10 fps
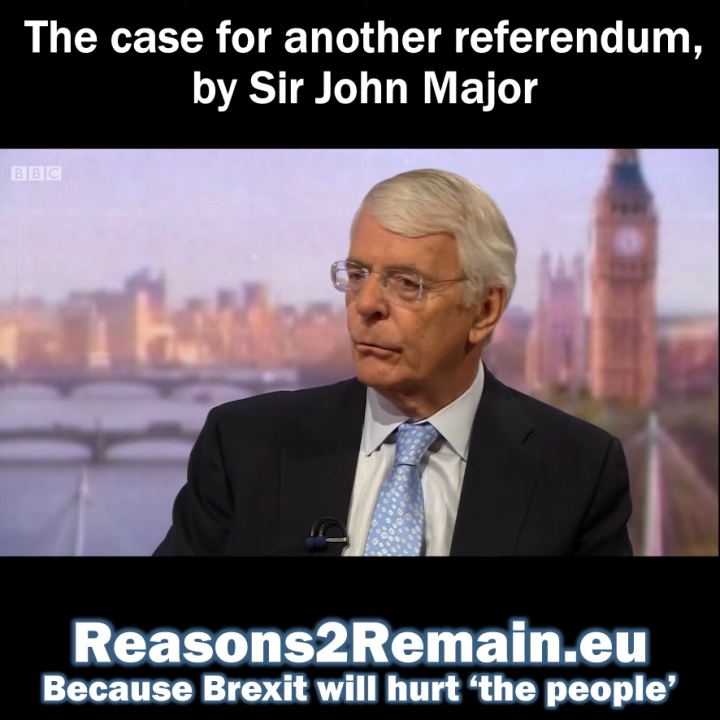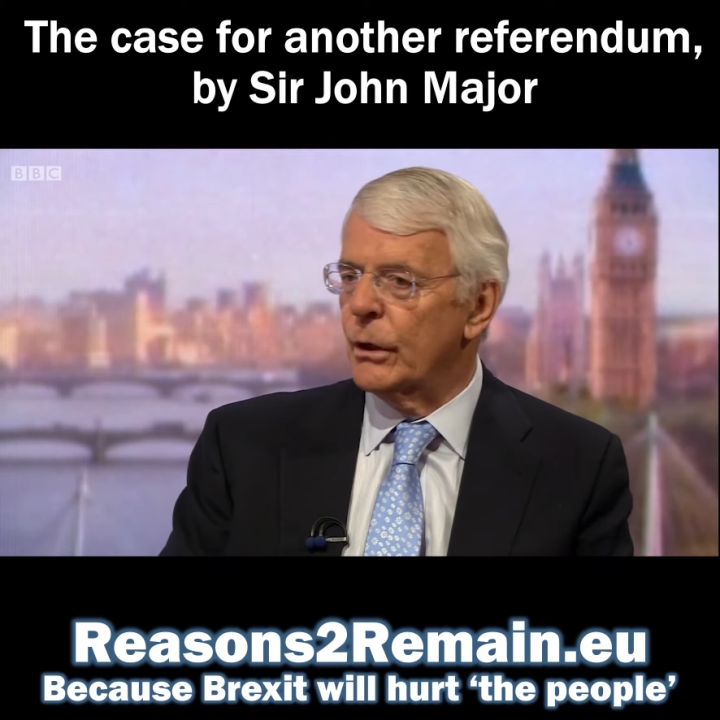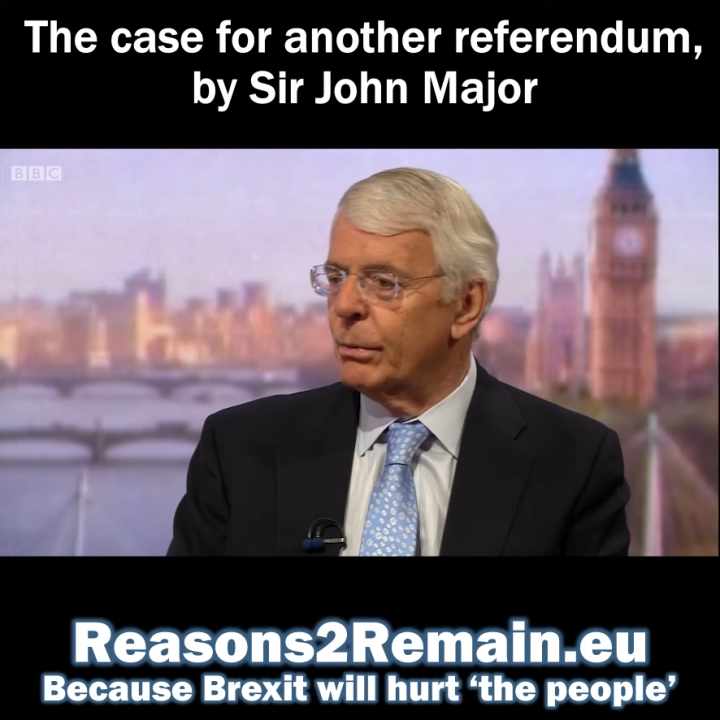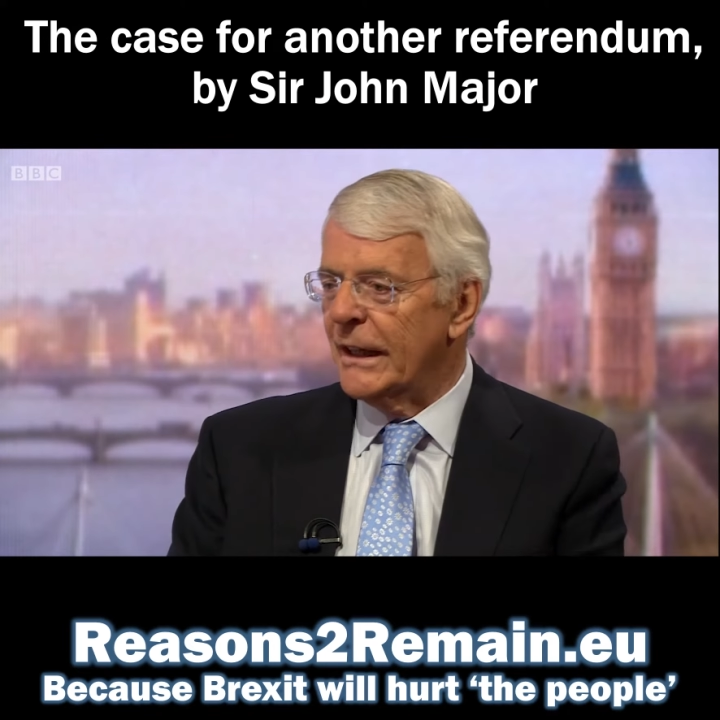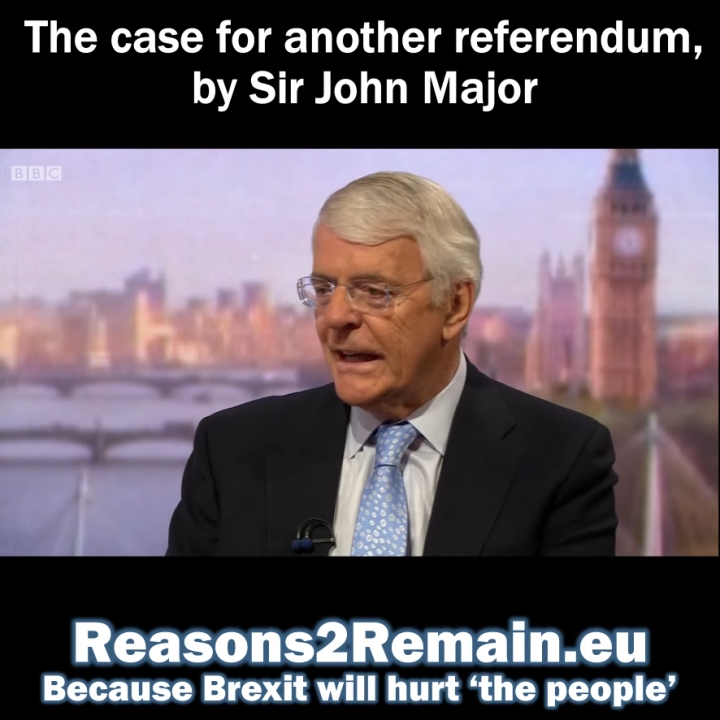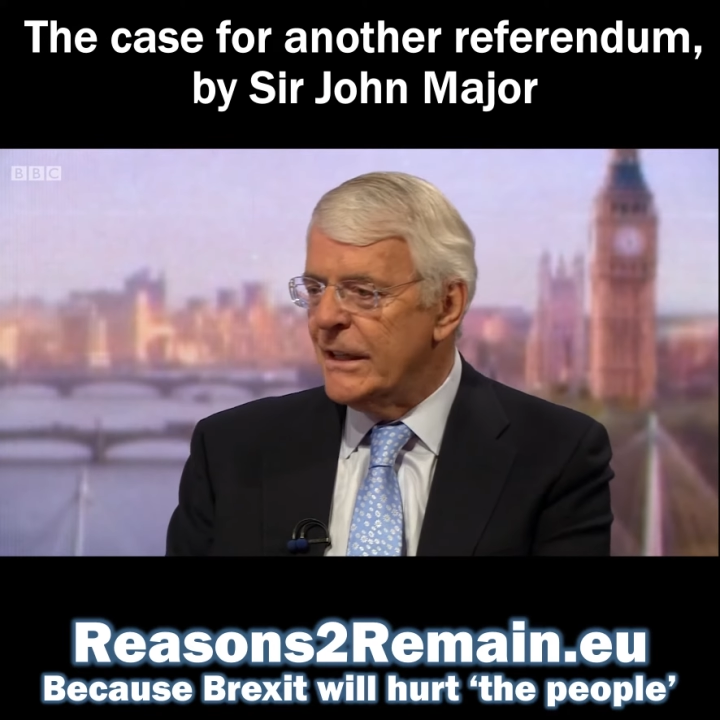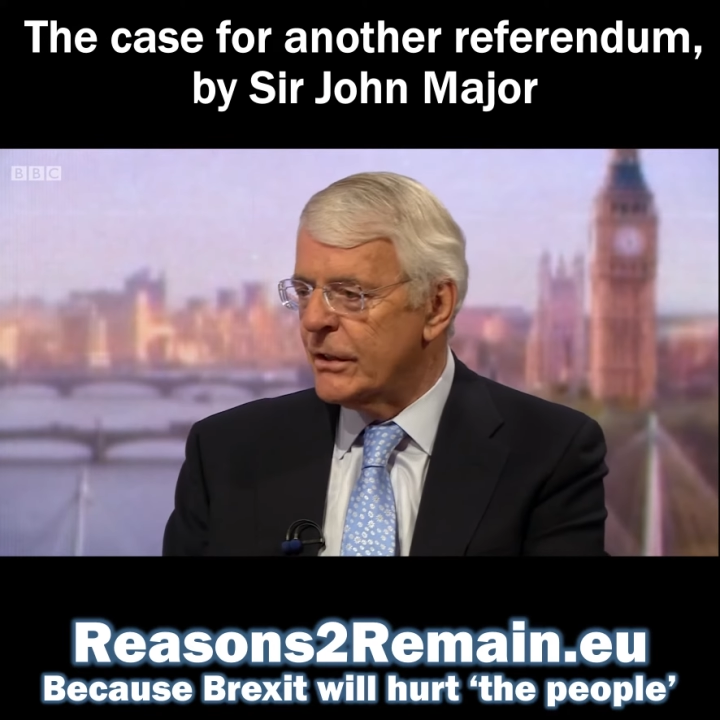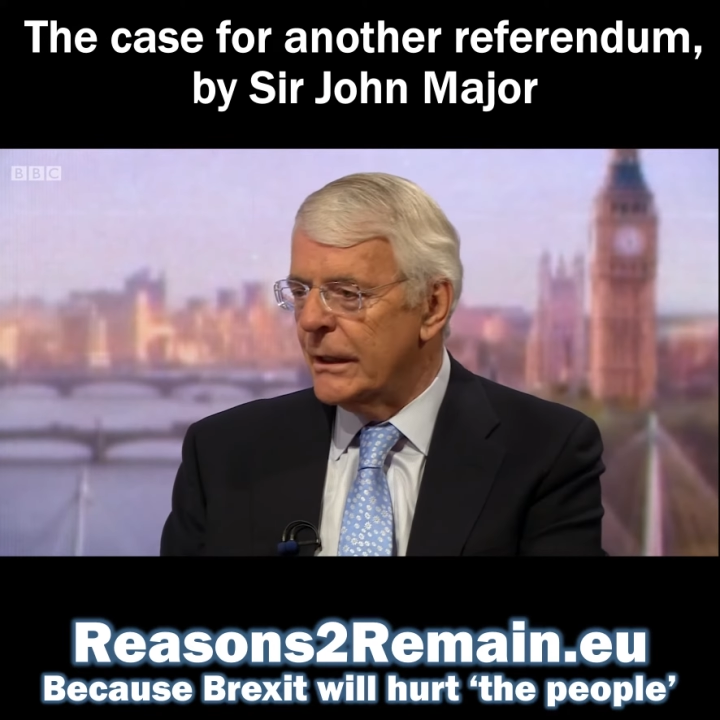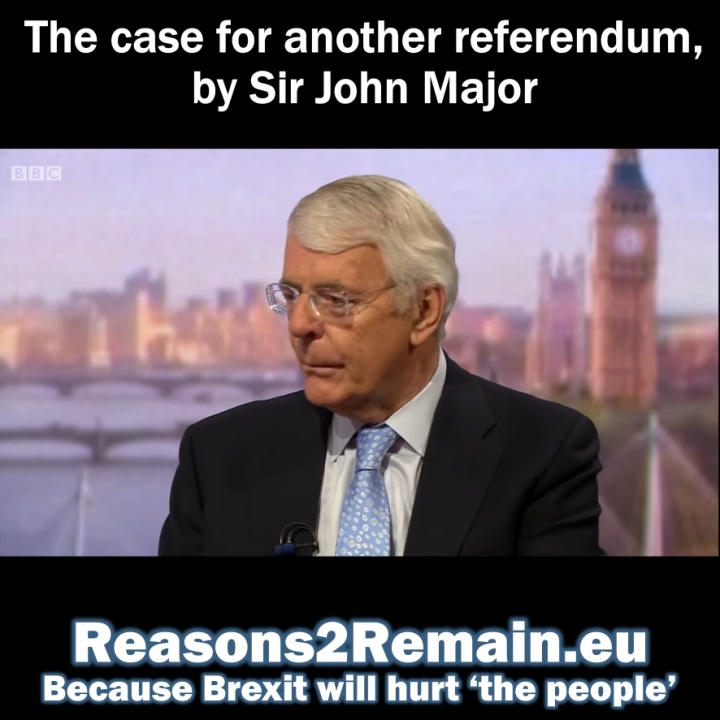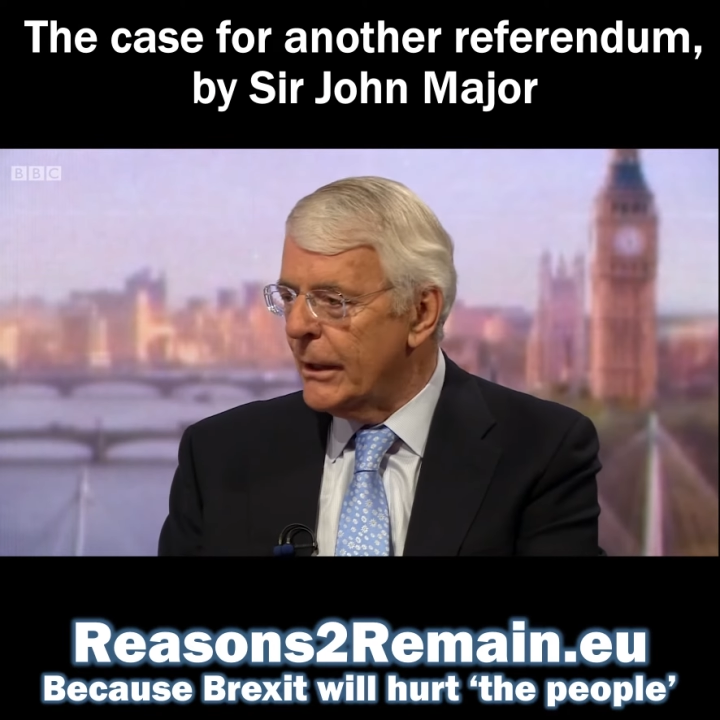We will
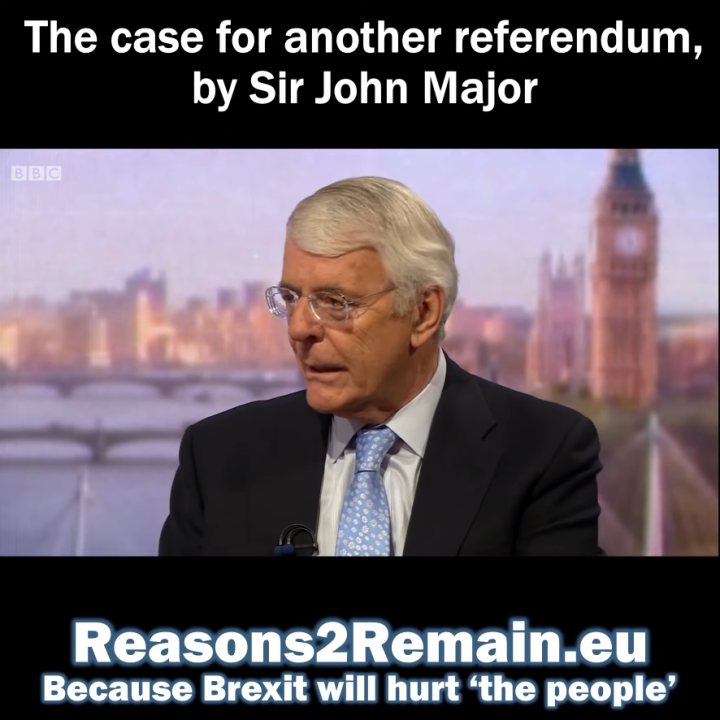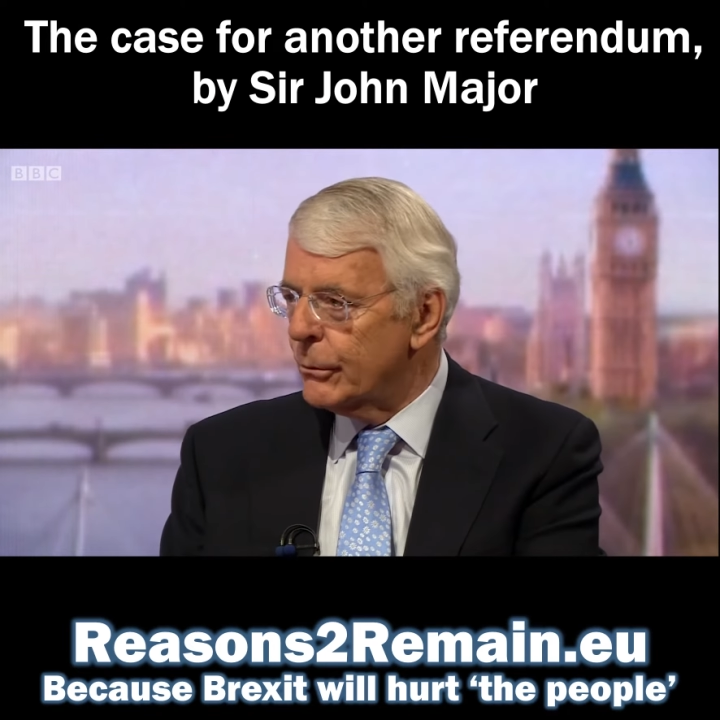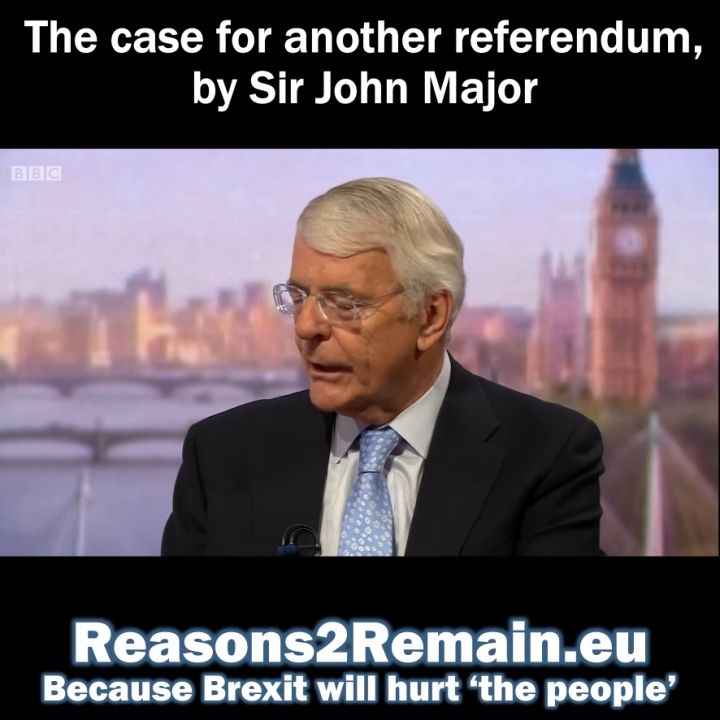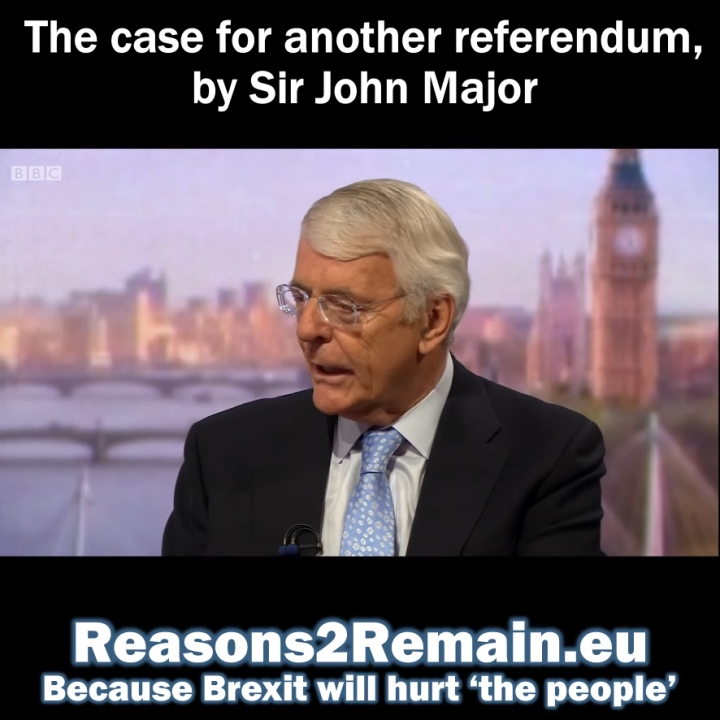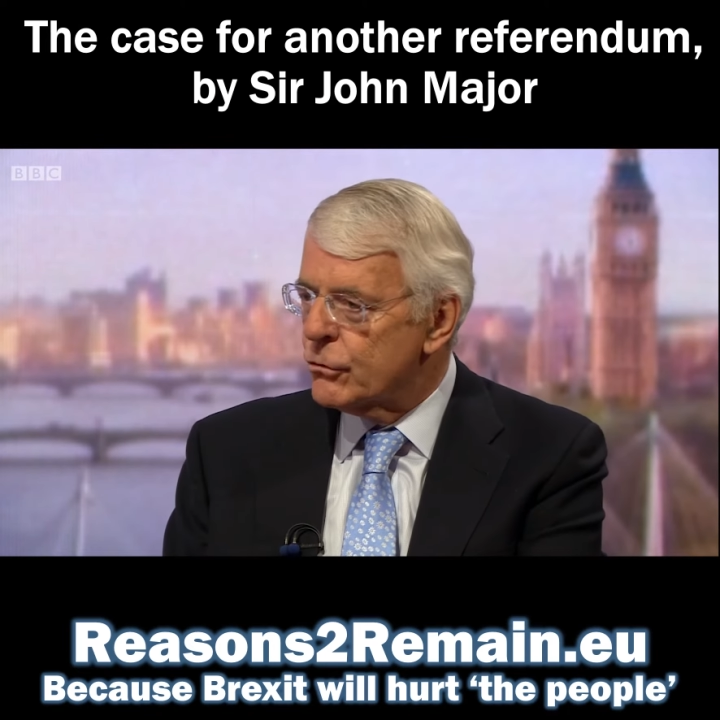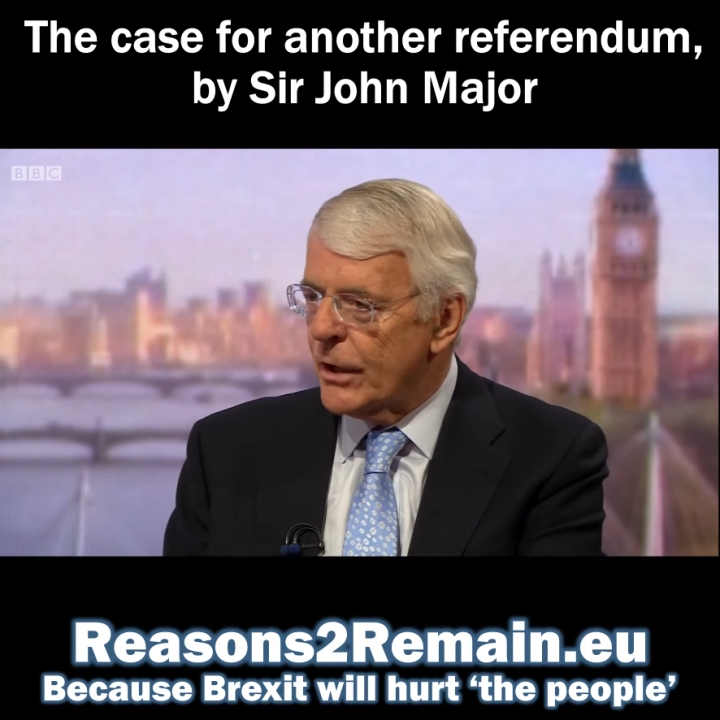easily be able to get